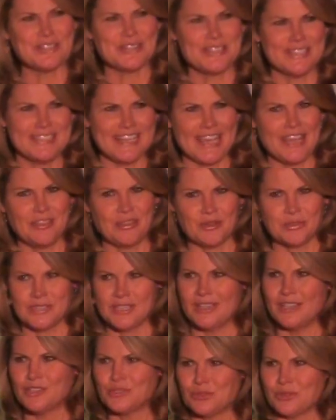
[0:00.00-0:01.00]
today, though,
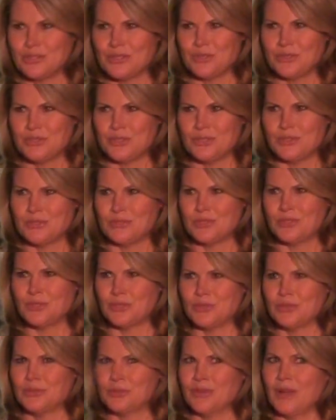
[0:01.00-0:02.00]
to introduce you
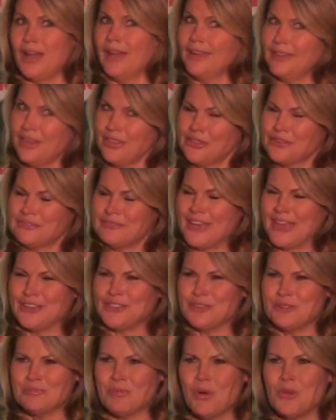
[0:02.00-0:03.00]
to another
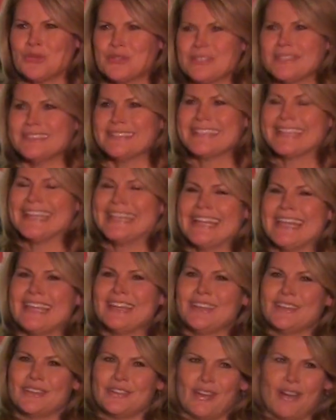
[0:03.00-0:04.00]
venue, Molson
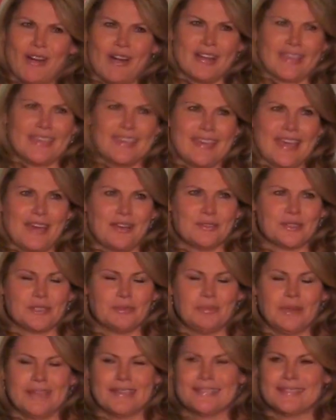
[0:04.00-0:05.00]
Canadian Hockey House,
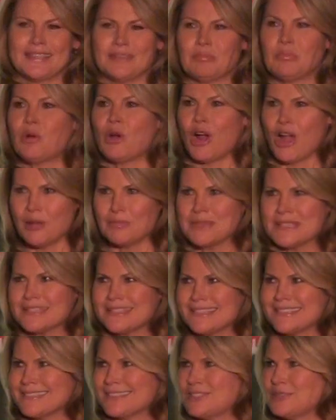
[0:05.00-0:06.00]
a place that
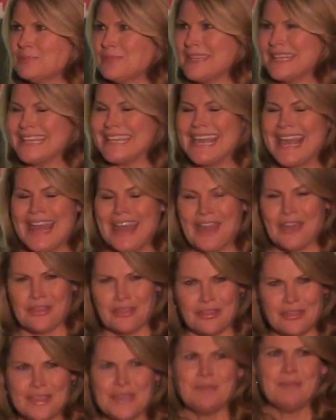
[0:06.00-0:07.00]
promises to be
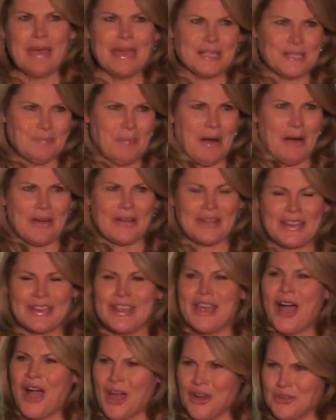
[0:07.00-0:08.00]
the best
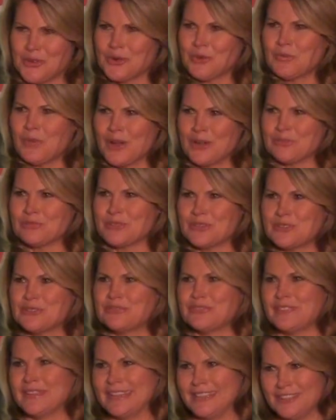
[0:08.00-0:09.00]
party under one
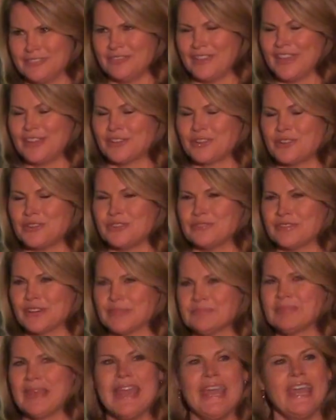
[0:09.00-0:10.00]
roof in
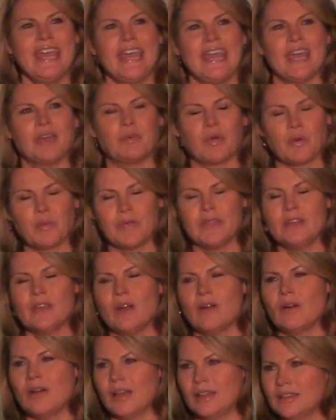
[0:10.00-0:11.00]
Vancouver, and where we
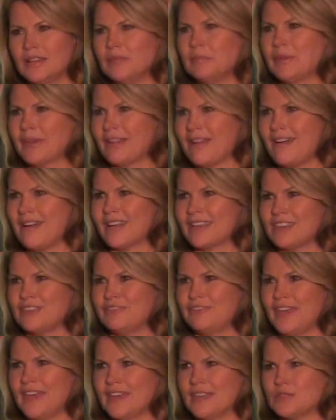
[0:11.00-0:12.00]
know Olympic hockey
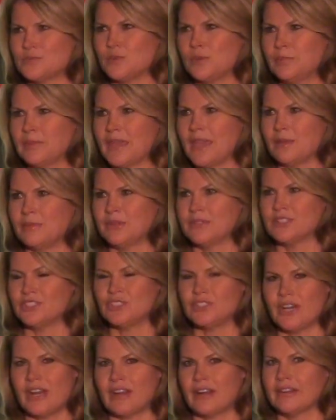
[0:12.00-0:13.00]
fans will be able to
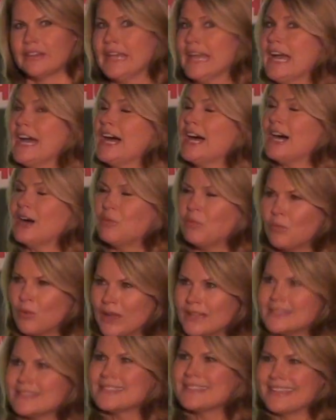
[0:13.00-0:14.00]
share a
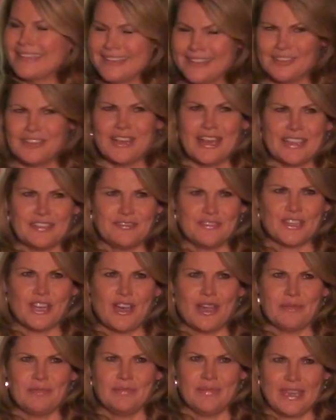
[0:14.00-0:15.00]

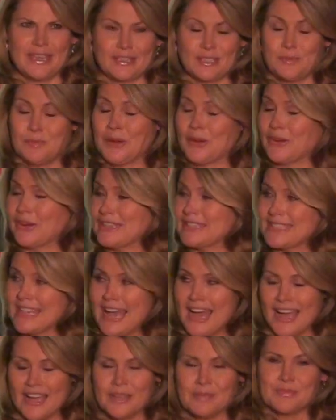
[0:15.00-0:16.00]
once-in-a-lifetime experience.
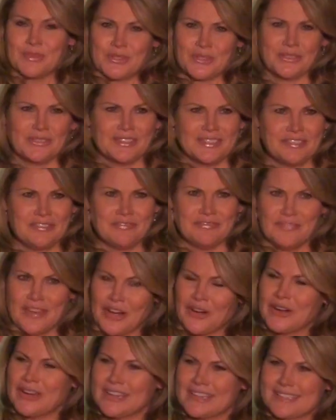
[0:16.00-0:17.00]
I am certainly
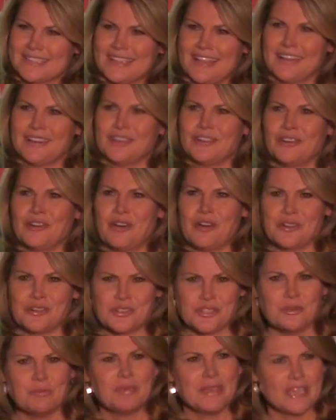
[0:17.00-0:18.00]
very excited and
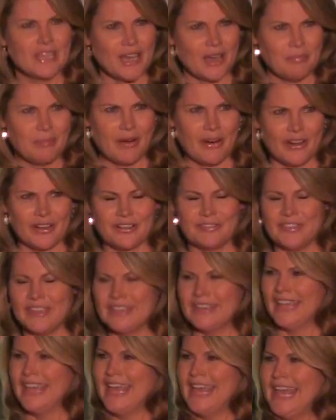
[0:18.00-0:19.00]
honored to be a part of
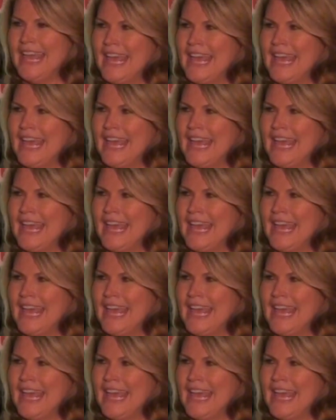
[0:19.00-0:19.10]
it.